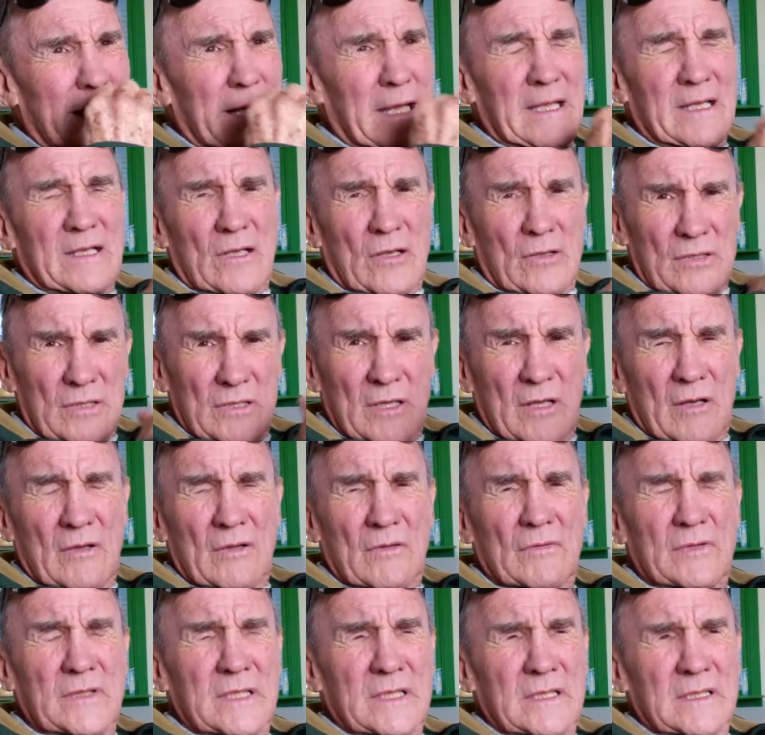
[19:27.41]
and learn
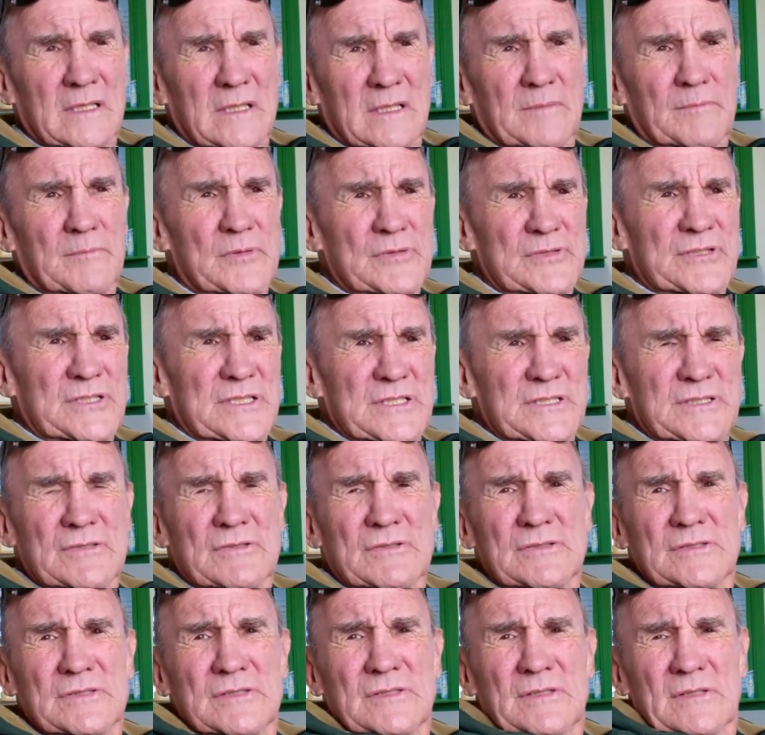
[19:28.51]
all the
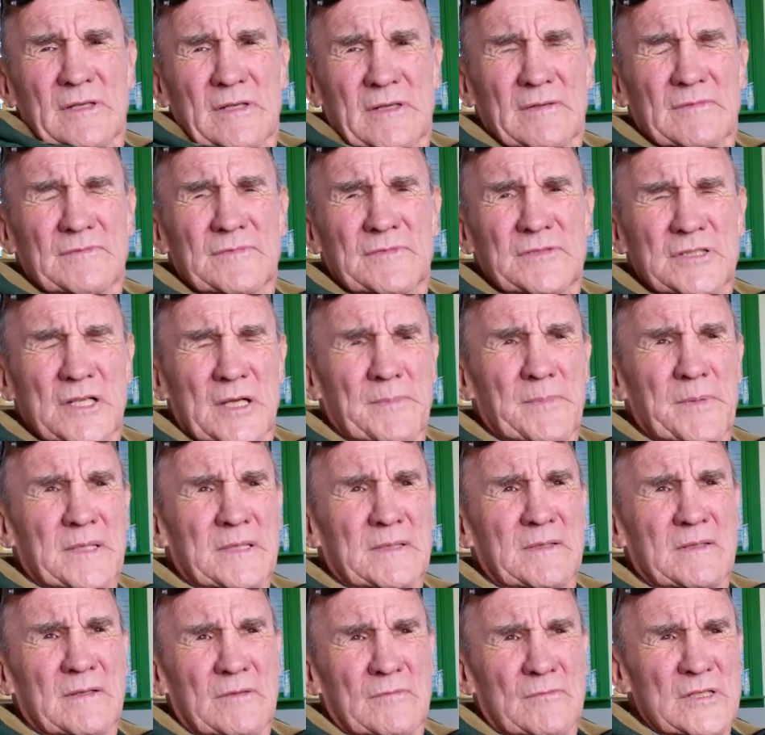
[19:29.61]
procedures of
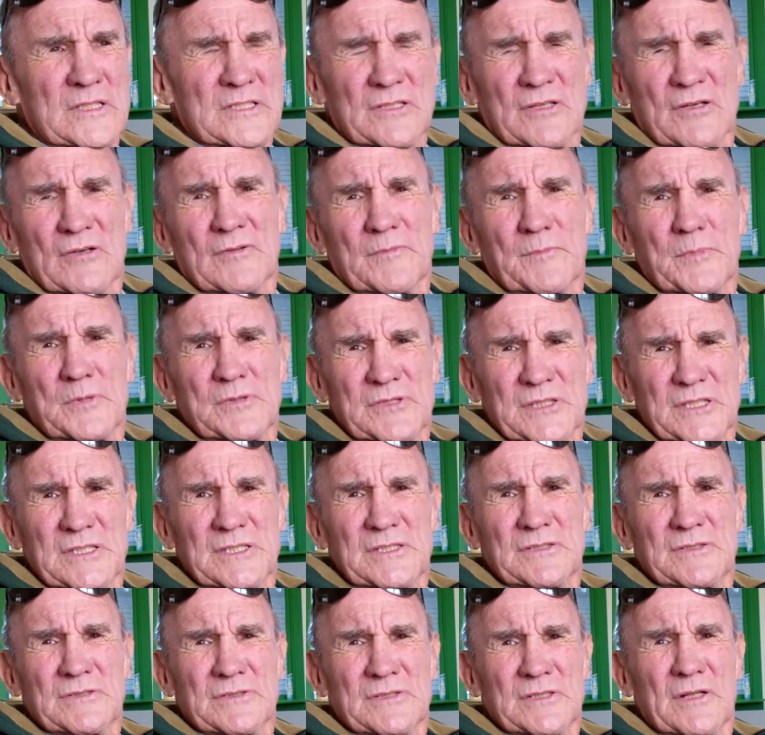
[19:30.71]
jumping, reserve
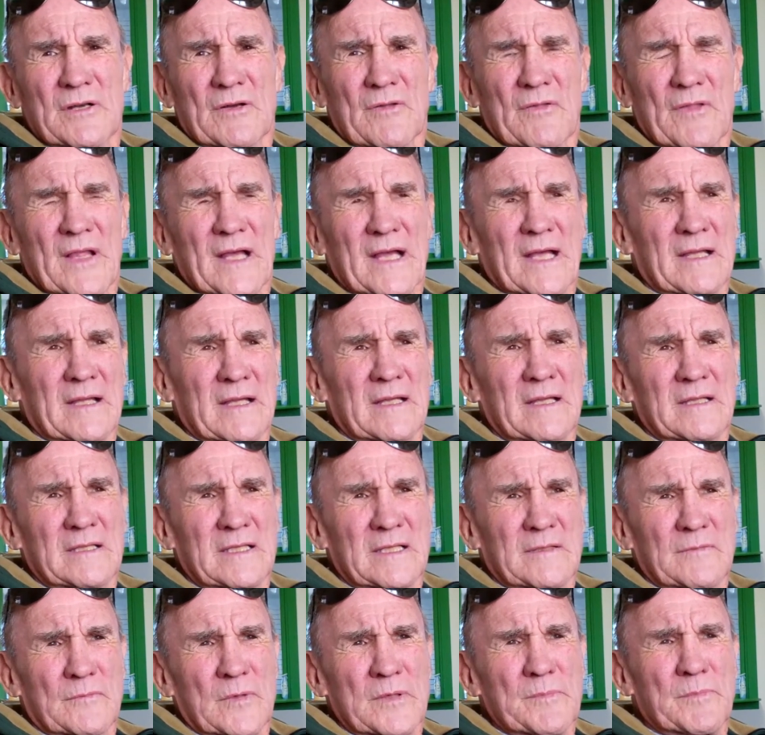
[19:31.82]
procedures and all that, and
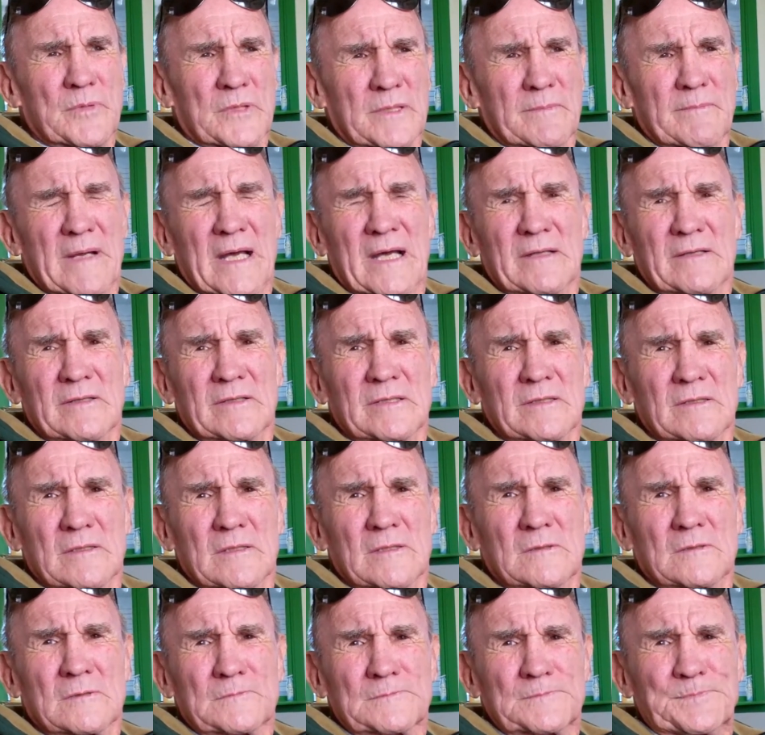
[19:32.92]
then we put them out on their own.